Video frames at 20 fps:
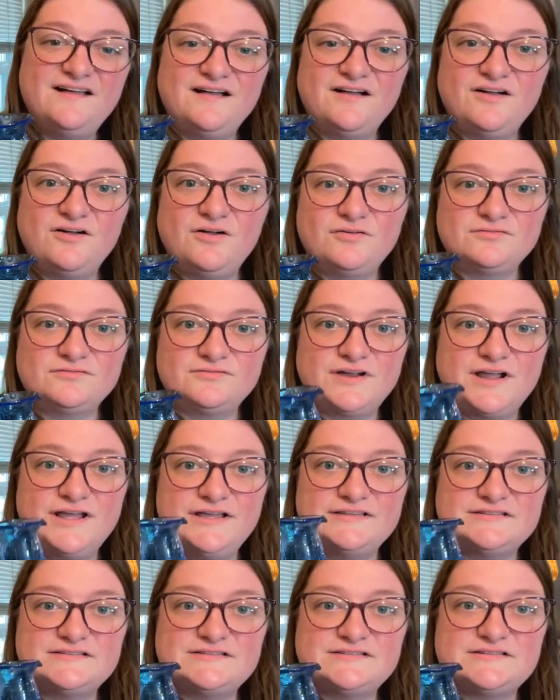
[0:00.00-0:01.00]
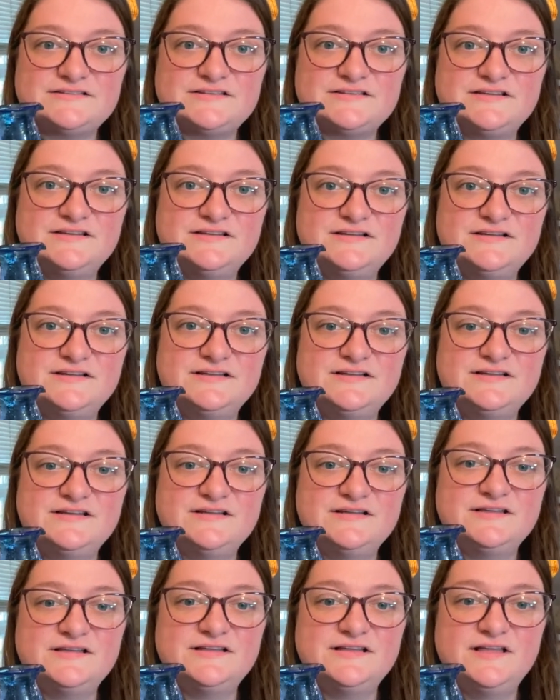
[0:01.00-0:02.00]
All right.
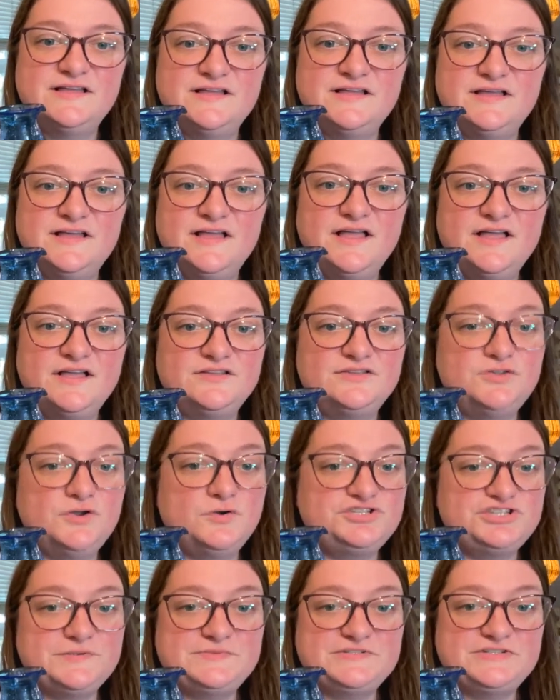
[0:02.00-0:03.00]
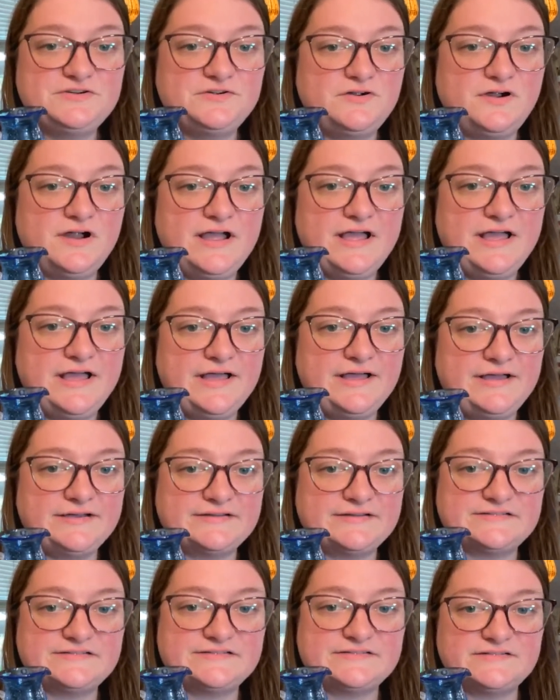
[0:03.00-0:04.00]
No chips or
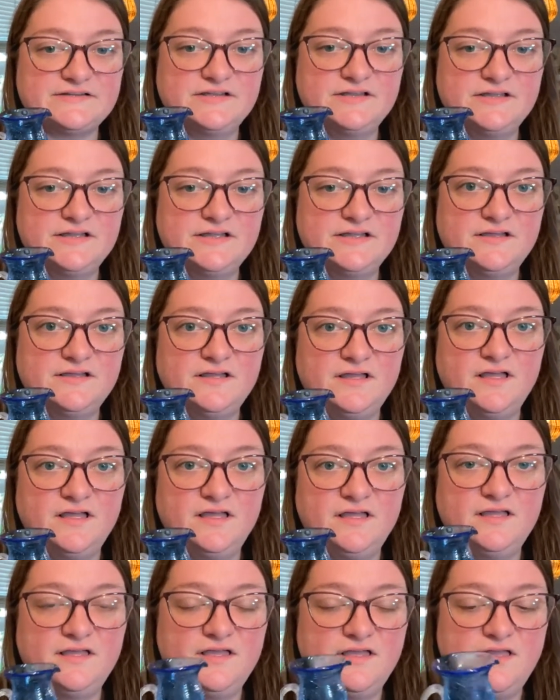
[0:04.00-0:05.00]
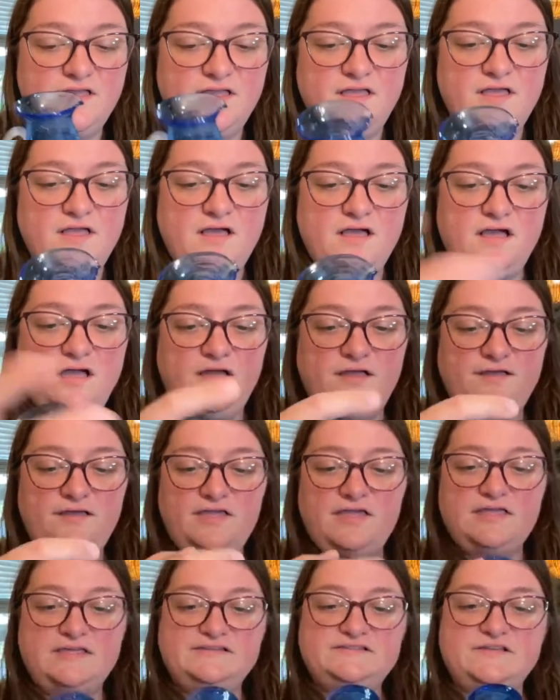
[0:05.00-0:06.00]
cracks. It
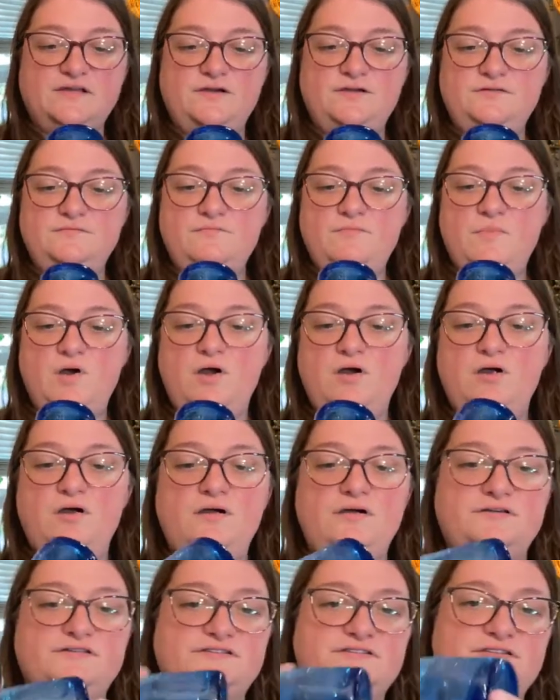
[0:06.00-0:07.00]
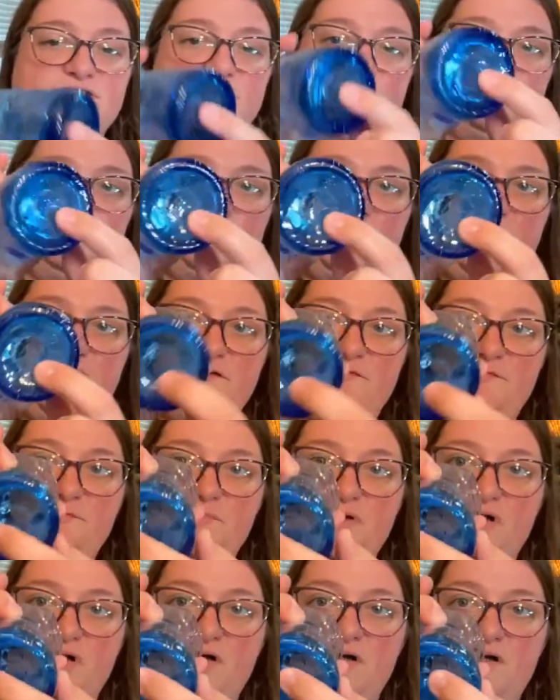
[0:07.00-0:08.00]
is unmarked. We have
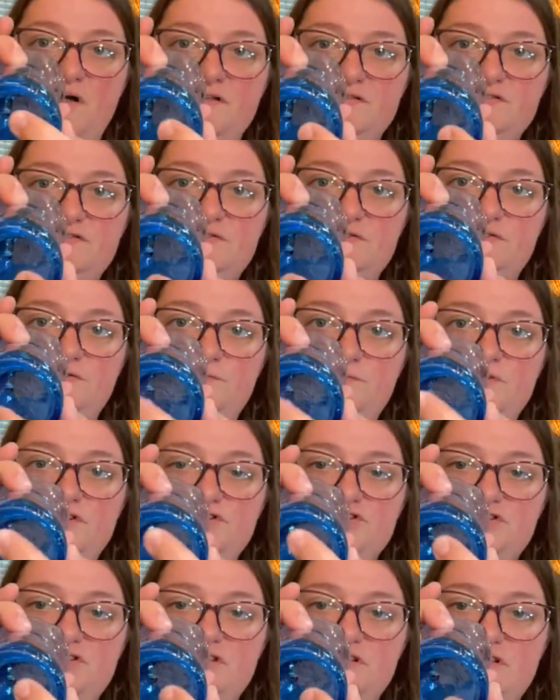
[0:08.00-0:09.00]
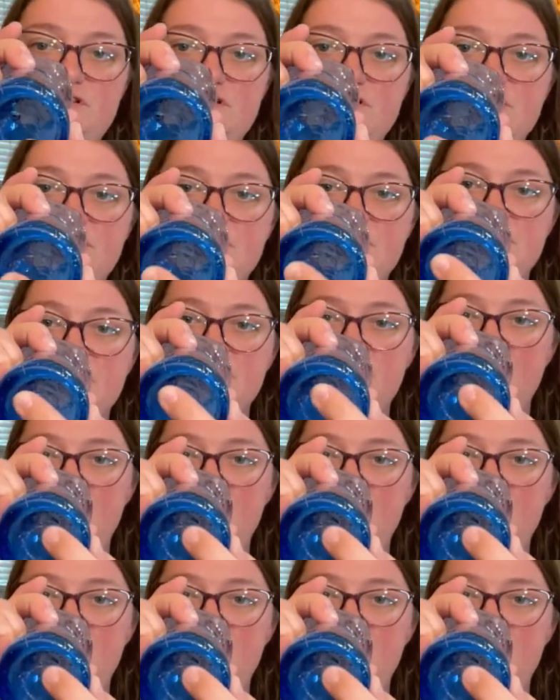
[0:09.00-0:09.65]
Pontil, which is